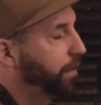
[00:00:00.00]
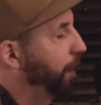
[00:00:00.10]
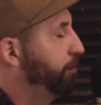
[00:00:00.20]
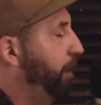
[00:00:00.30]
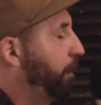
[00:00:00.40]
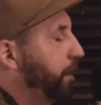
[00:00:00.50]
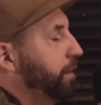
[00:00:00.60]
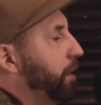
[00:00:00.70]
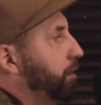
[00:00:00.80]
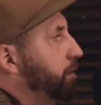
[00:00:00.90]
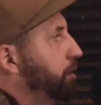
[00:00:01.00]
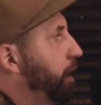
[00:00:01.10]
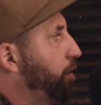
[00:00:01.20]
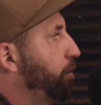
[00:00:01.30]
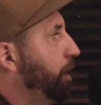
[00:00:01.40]
I've barely done
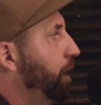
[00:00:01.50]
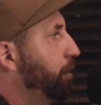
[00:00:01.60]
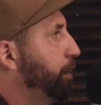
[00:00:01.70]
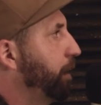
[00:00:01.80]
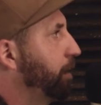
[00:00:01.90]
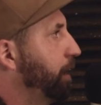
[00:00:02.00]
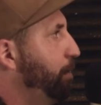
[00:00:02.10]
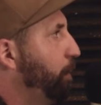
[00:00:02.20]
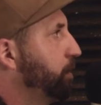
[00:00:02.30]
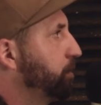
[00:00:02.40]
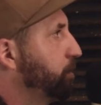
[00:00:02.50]
like 3D, but I'm always